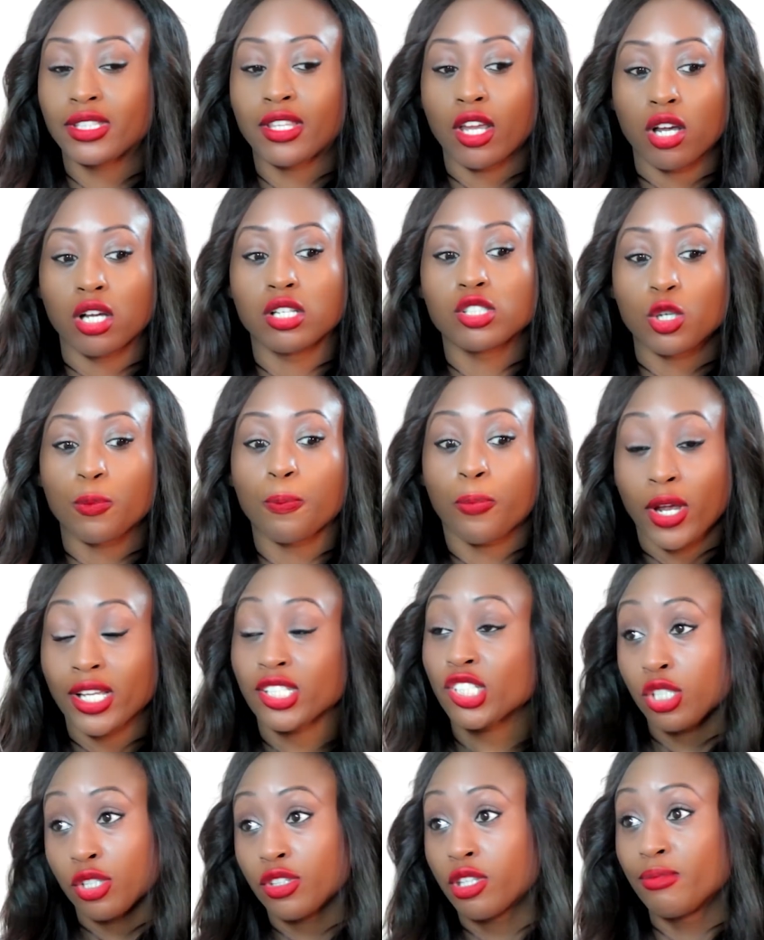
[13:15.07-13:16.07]
They're under
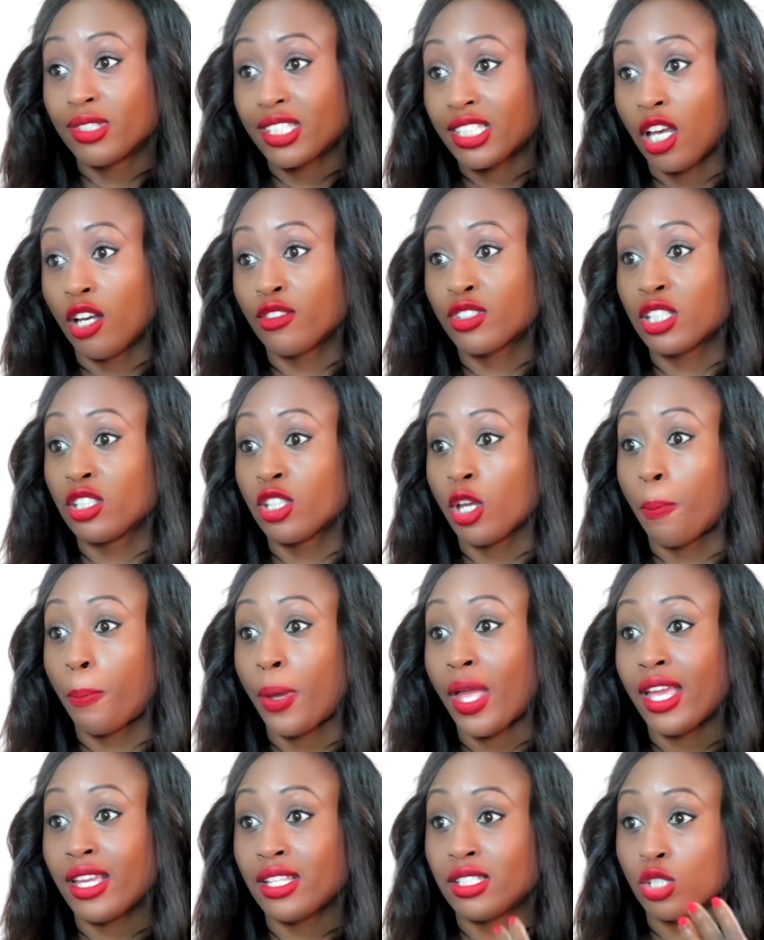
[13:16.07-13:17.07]
pressure themselves, and they're
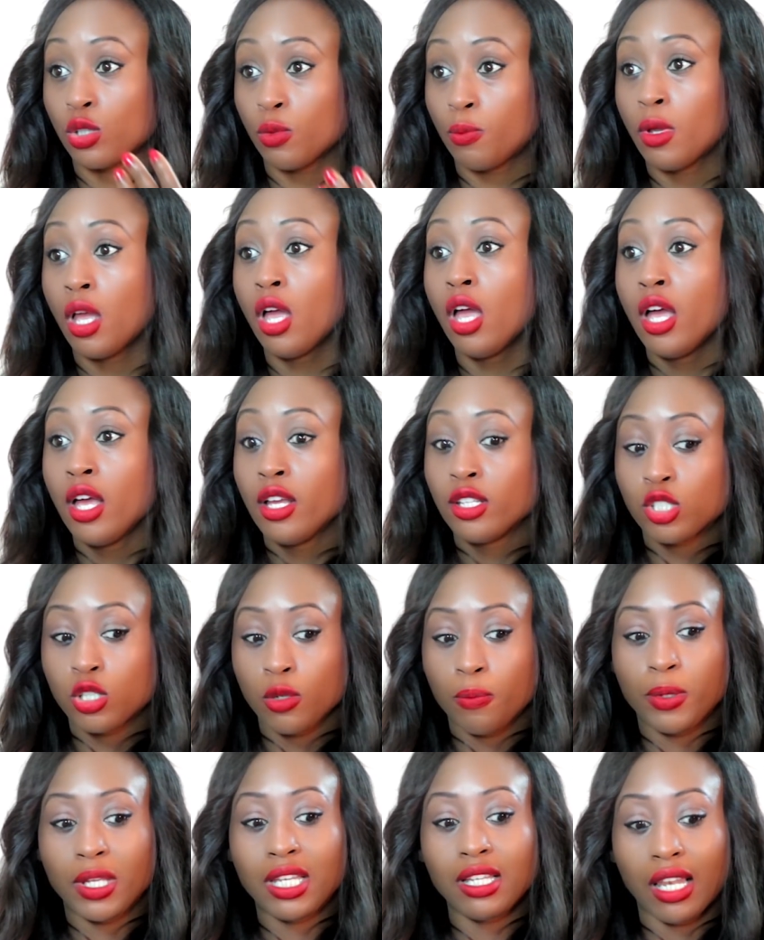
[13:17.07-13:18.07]
paid to
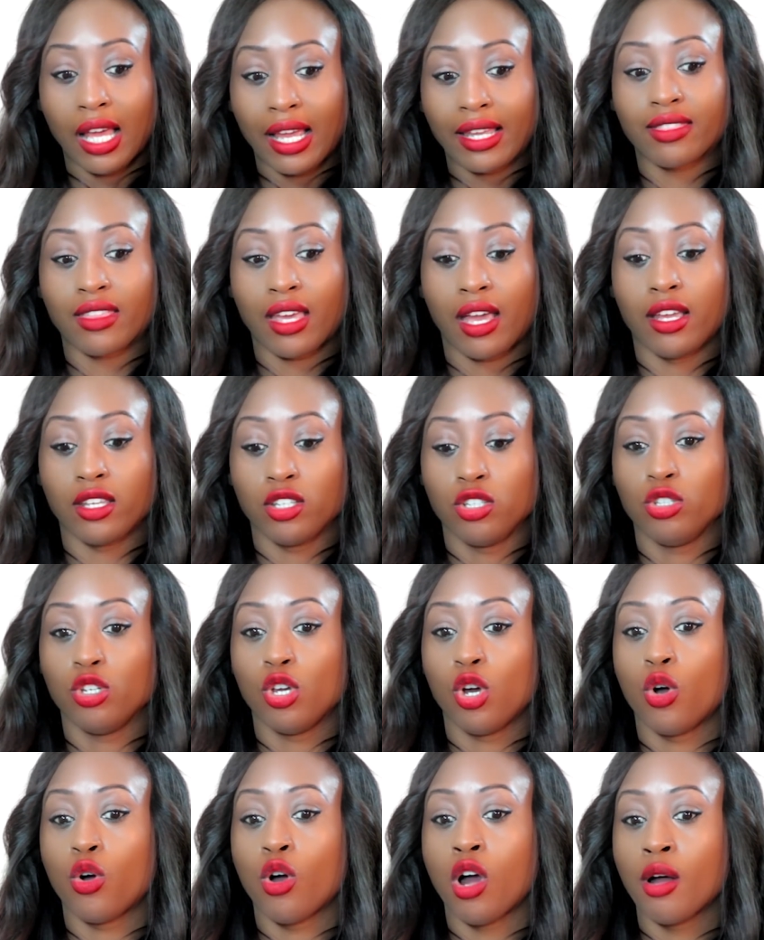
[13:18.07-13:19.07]
be like that,
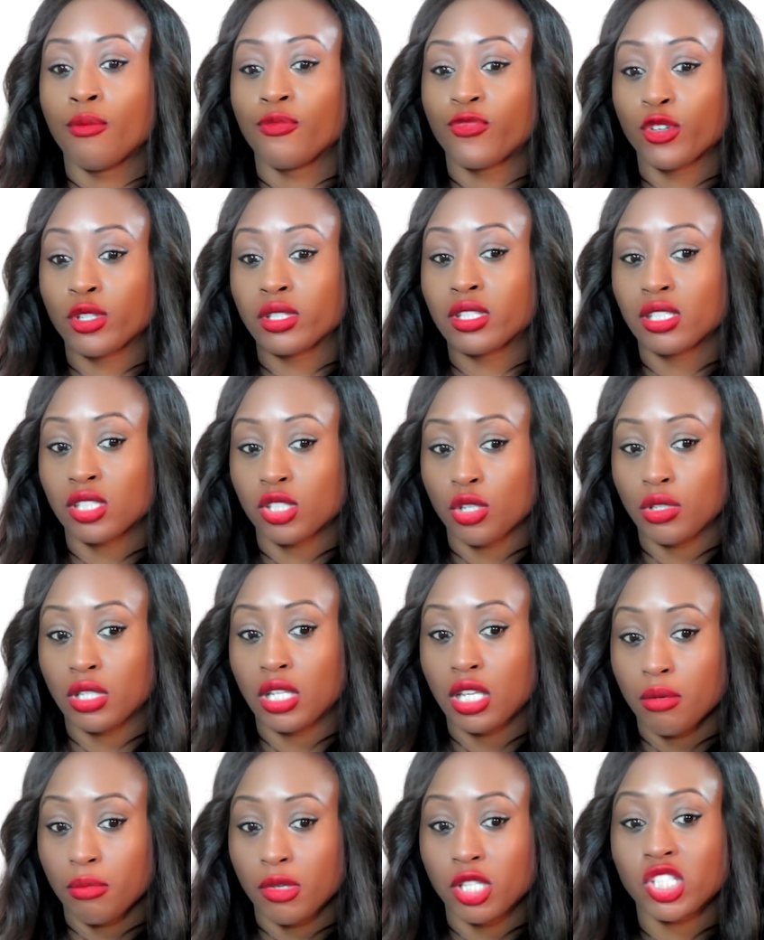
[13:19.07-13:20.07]
for the certain
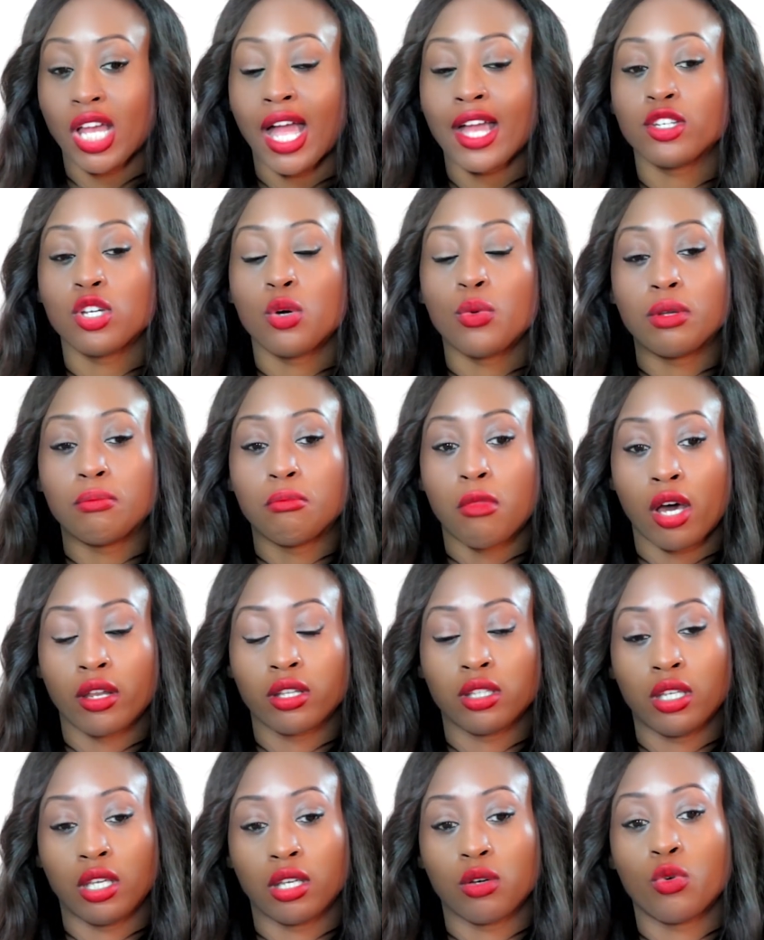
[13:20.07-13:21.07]
image. I know with
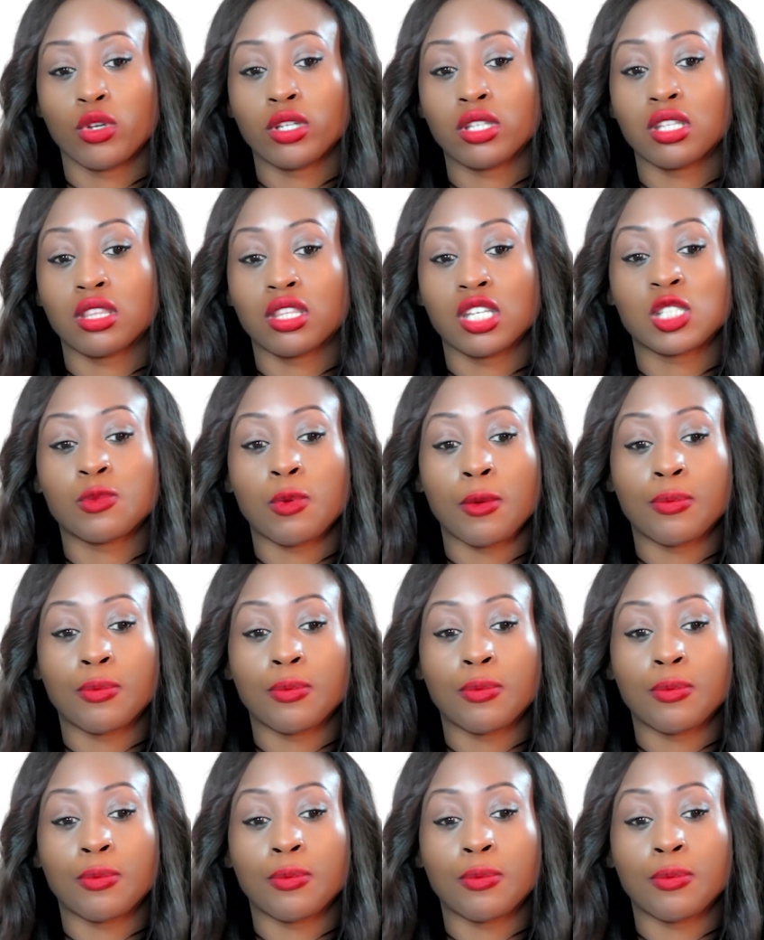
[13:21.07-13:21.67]
modeling, one of the things